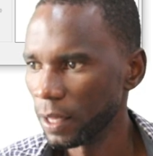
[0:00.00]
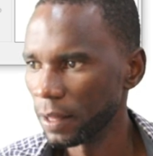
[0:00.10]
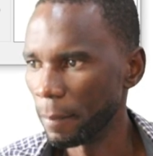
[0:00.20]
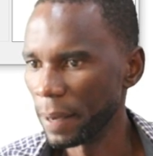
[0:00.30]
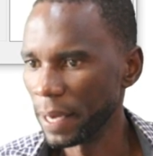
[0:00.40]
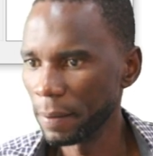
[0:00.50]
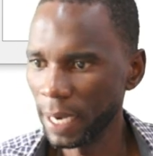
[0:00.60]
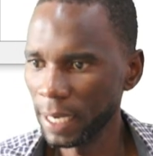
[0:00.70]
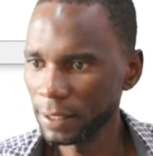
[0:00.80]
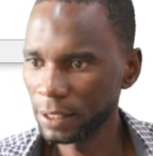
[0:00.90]
the main
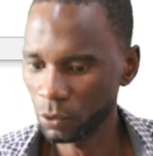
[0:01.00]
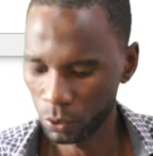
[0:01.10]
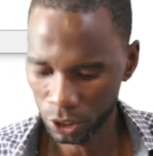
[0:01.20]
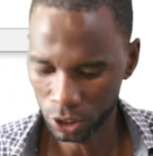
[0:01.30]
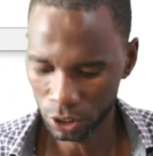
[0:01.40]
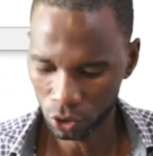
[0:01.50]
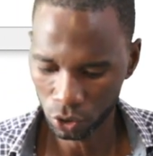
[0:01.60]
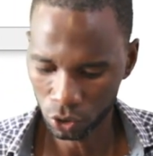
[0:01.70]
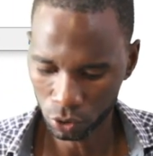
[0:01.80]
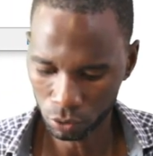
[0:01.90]
bars, which
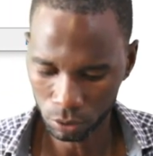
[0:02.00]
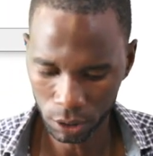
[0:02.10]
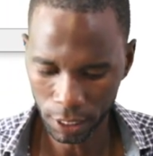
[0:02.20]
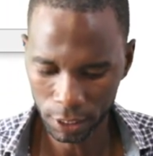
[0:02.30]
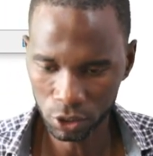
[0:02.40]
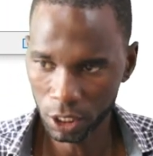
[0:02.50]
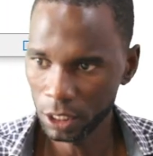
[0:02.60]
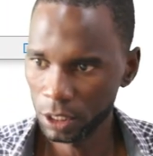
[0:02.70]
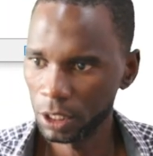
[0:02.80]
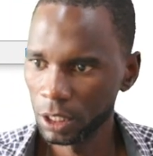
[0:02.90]
is
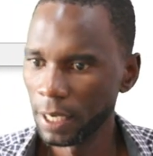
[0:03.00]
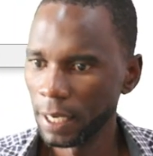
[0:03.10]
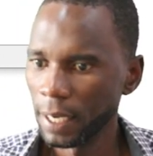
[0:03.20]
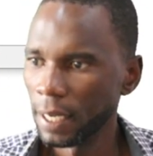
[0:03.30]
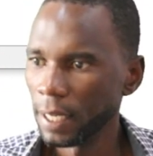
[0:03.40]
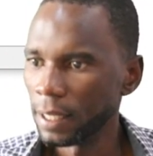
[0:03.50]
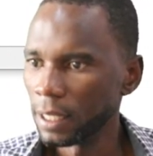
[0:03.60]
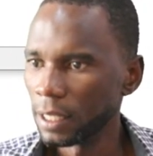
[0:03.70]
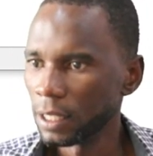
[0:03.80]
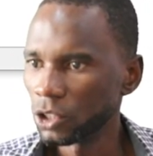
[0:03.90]
300.
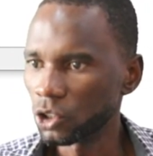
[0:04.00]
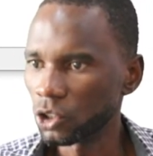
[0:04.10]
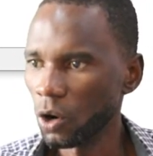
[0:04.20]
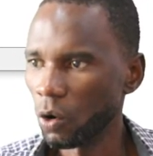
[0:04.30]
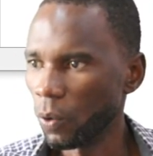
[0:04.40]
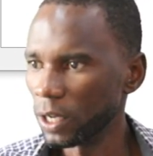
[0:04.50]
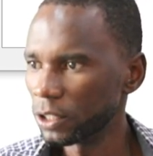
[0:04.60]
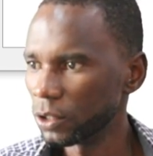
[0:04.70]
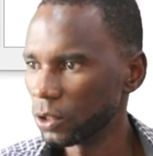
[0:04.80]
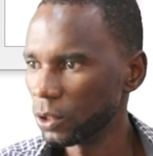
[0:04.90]
So
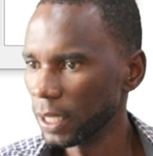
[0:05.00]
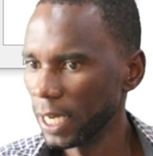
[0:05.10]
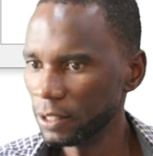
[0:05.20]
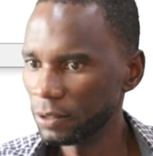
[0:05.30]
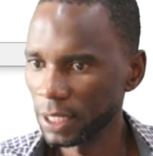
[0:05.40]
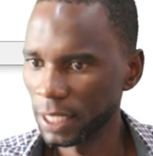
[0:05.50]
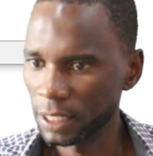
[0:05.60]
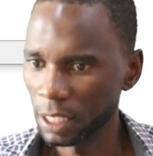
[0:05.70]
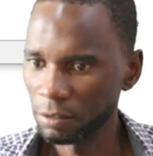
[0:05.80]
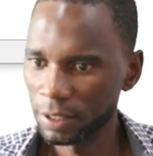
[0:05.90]
once you do that, see
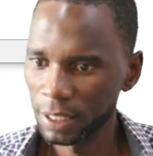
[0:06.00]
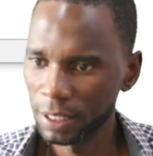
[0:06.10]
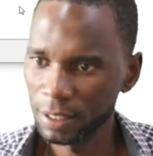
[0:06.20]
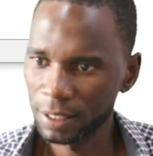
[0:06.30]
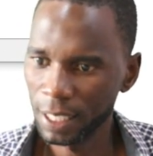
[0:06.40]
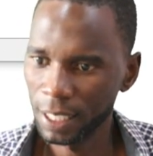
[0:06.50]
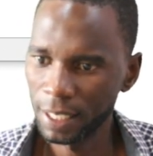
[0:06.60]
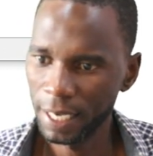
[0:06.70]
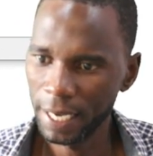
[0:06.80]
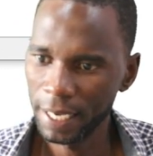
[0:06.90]
that everything is done
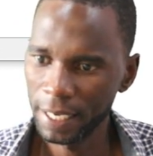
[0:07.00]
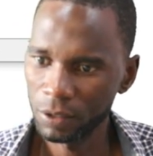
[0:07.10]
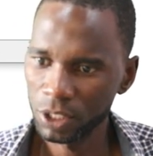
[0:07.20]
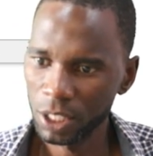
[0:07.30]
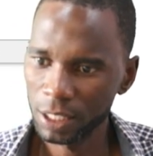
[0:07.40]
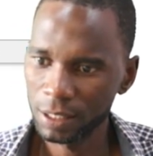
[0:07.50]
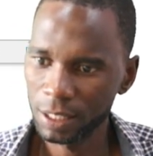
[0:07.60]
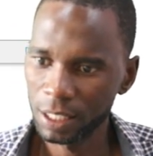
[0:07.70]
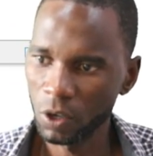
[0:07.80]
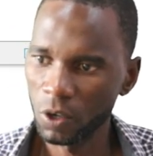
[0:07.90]
there, and I'll just
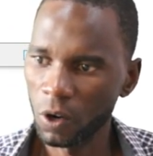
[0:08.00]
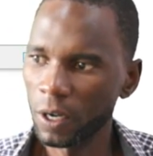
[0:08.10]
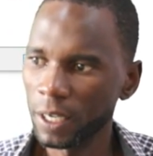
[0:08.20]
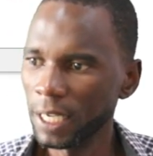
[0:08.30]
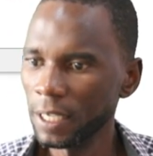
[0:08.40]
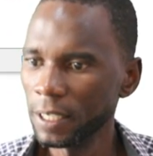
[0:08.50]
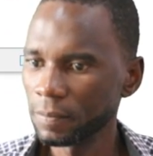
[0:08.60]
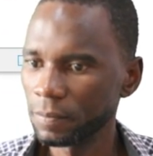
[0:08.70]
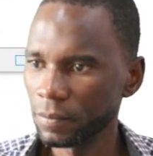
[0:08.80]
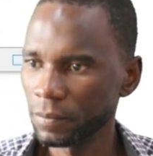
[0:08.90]
click on OK.